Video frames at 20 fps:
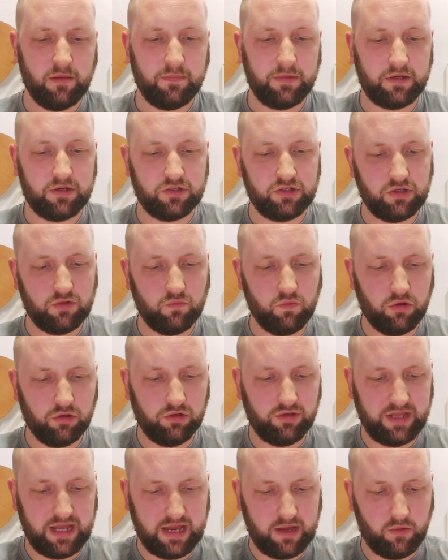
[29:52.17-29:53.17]
because you
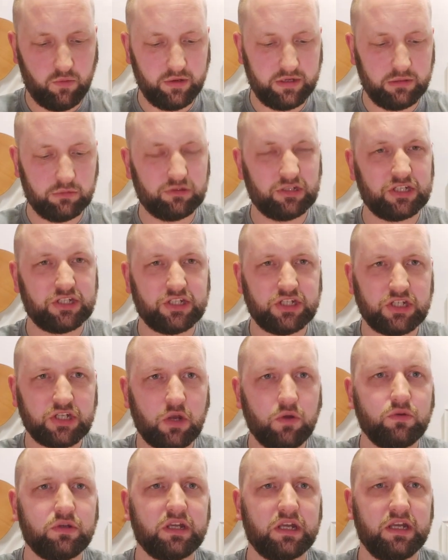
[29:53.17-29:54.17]
want that oil to
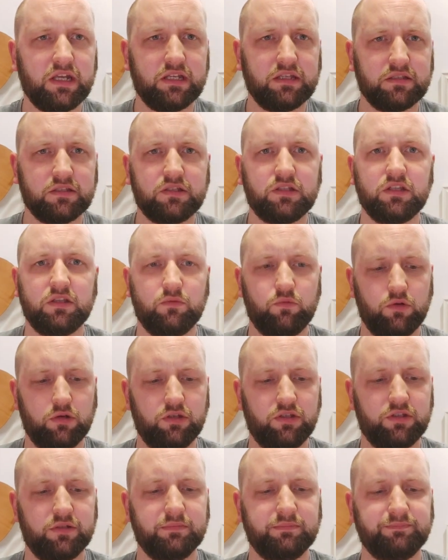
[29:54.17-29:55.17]
soak into the
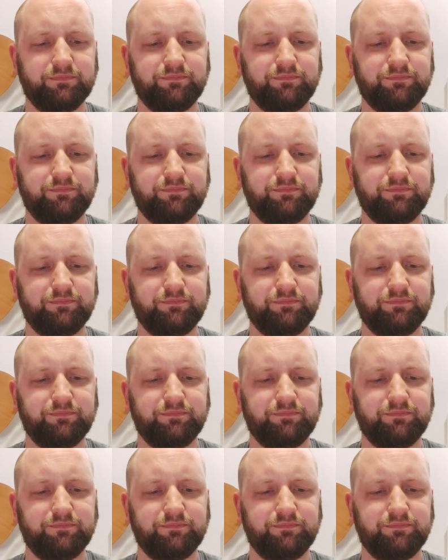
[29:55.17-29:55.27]
wood.